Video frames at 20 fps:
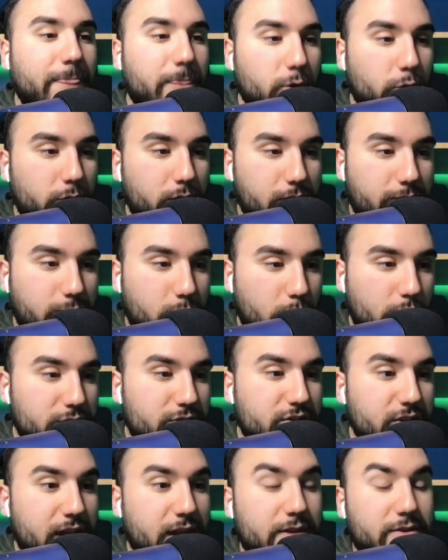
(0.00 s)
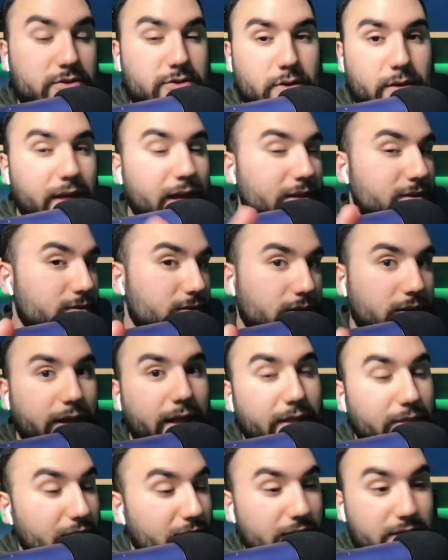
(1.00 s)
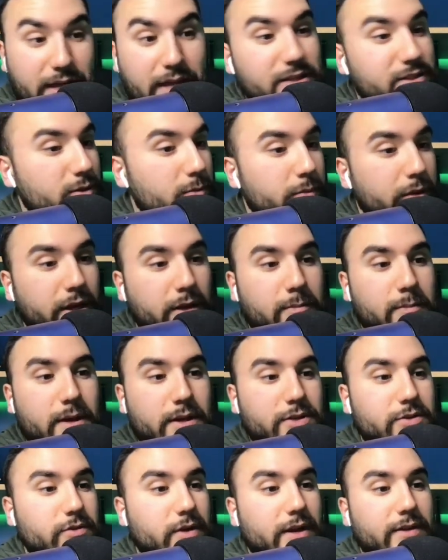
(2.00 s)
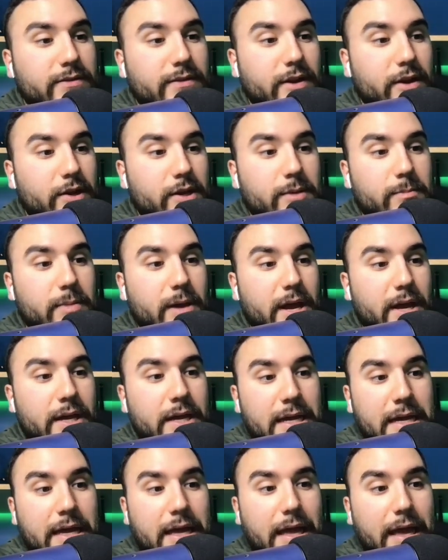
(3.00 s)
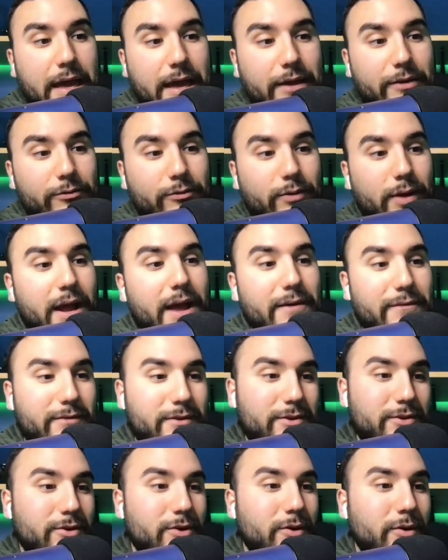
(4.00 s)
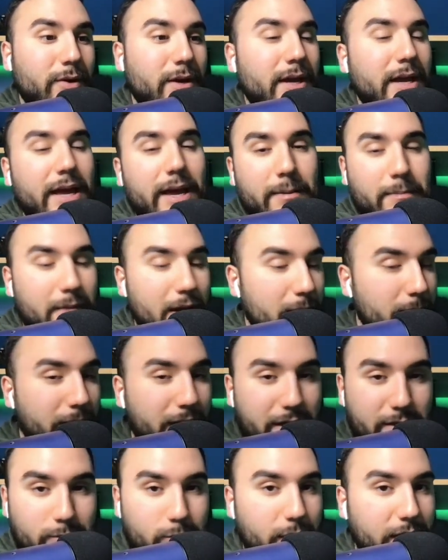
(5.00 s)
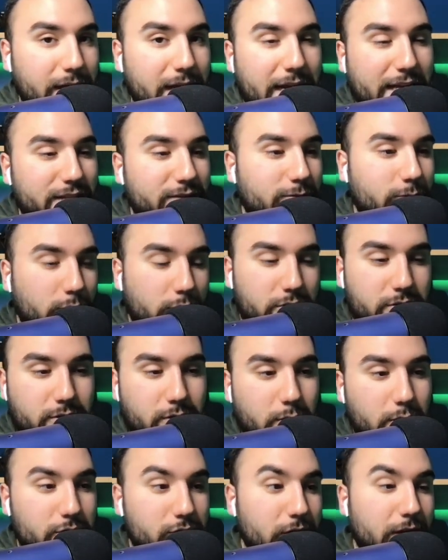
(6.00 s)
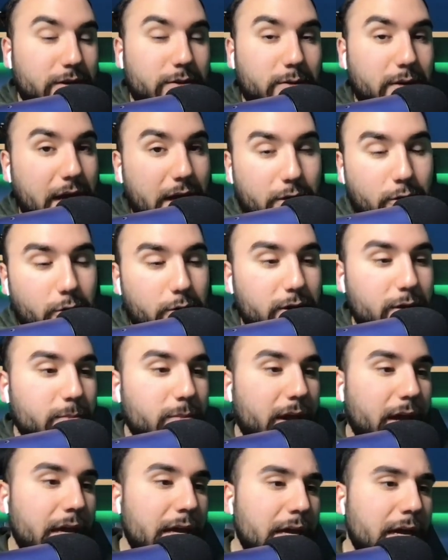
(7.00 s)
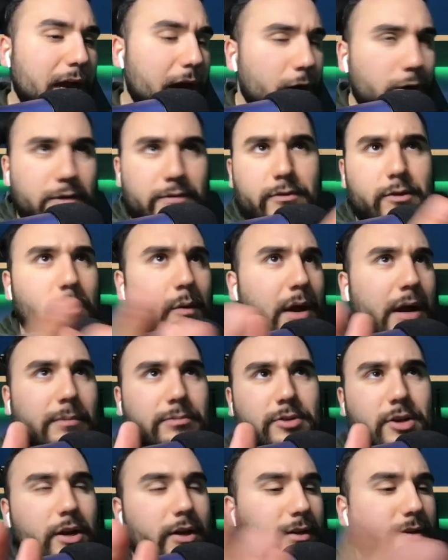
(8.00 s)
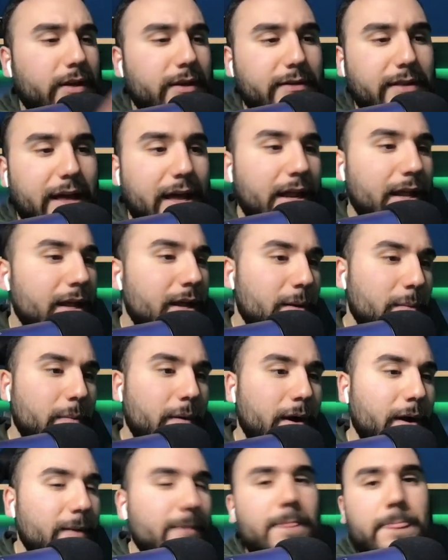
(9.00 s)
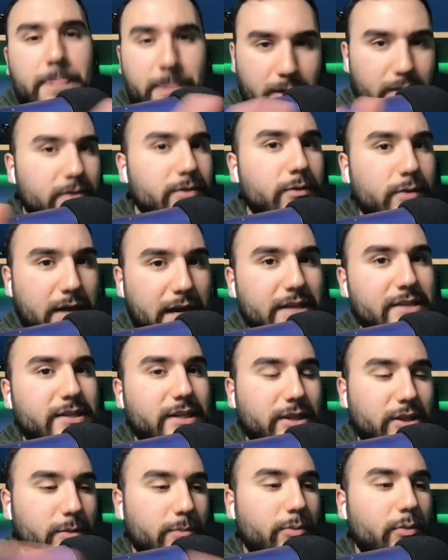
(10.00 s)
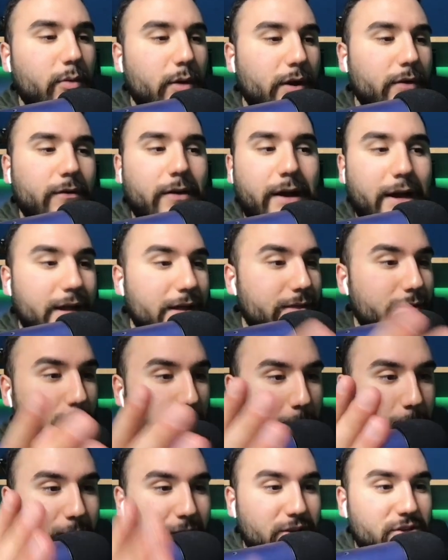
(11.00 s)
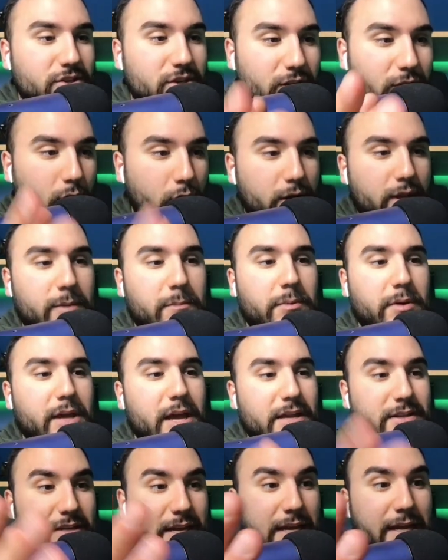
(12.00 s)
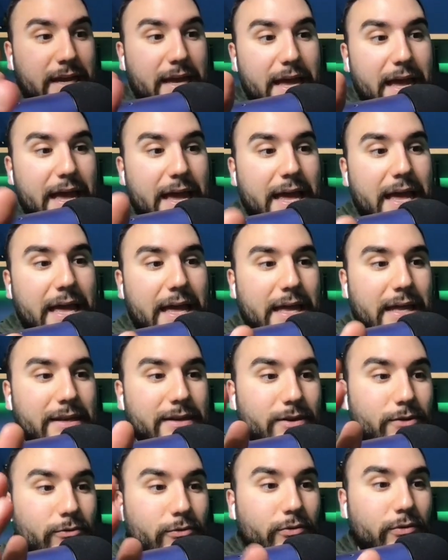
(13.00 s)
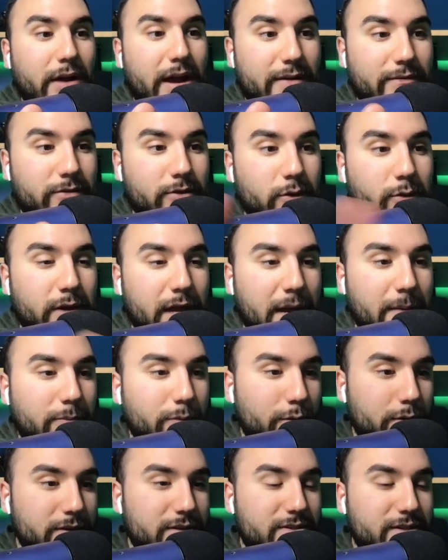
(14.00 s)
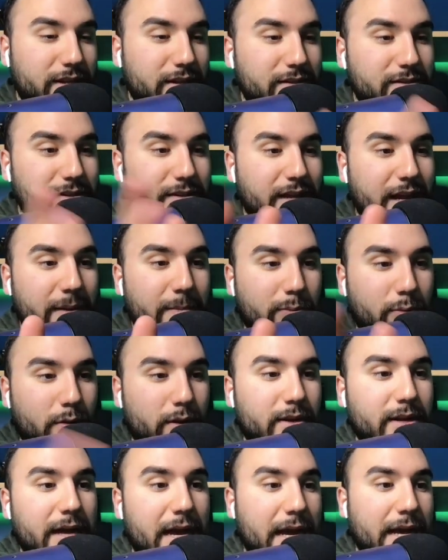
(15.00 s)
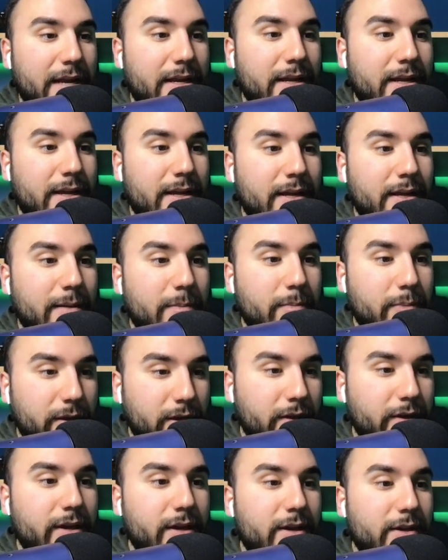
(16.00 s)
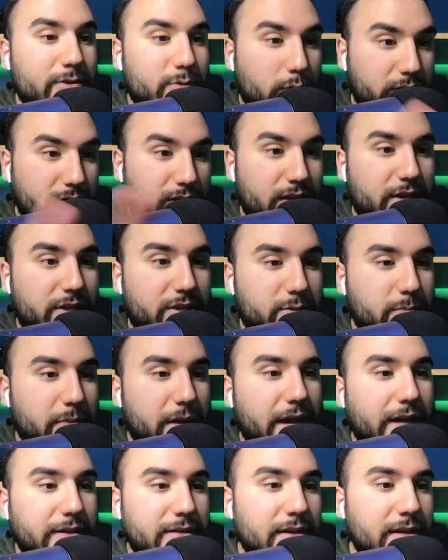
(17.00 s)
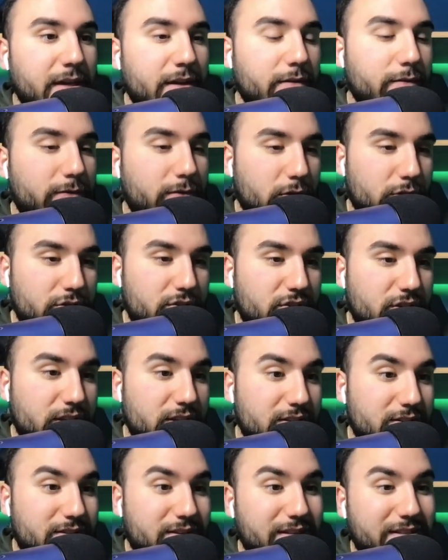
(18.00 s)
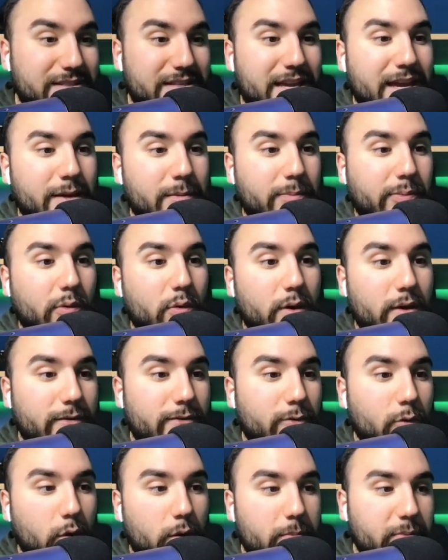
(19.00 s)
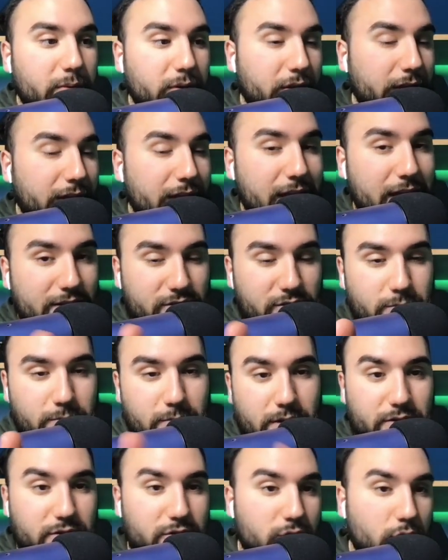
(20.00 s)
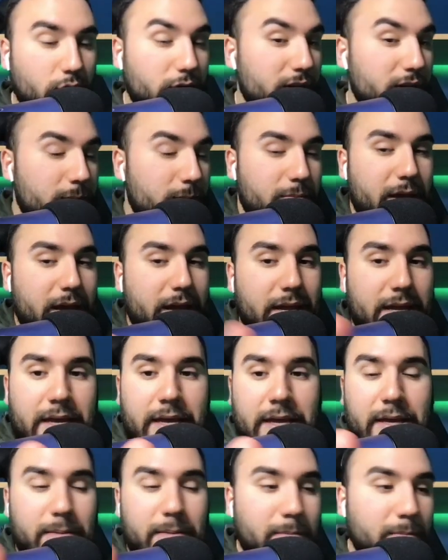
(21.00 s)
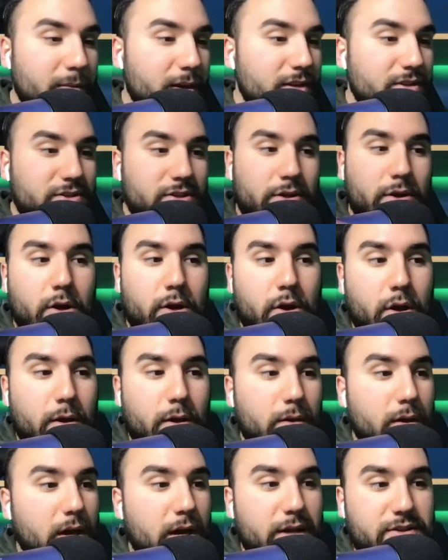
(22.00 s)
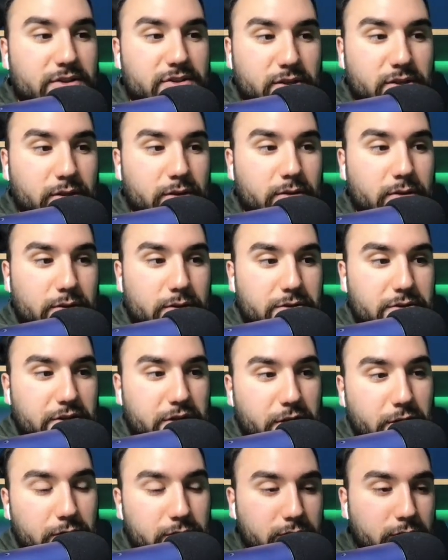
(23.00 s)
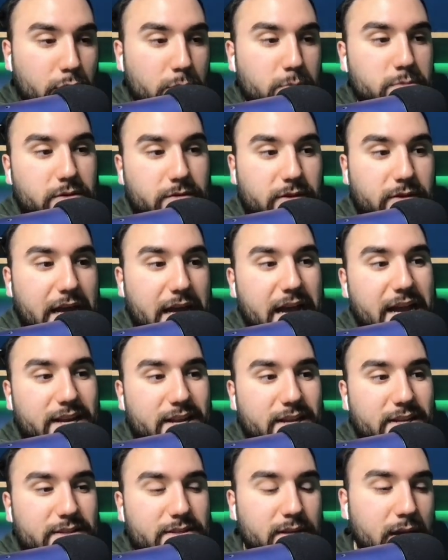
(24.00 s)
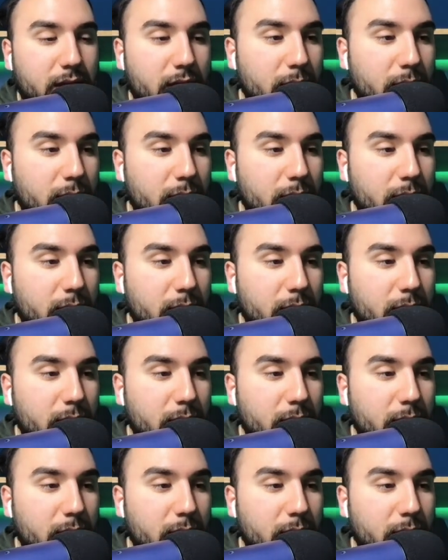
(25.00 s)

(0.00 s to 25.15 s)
thirty four cents. So that's a, uh, that, that that's a big miss right there, eBay and revenue. And and by the way, guys, full disclosure, I do not own eBay. I don't even know why I'm talking like that, but you guys get the point, right? They're missing on EPS and revenue, nine point six to nine point nine billion is what they expect versus the 10.4 billion estimate. So eBay missing on all uh, cylinders here in terms of guidance.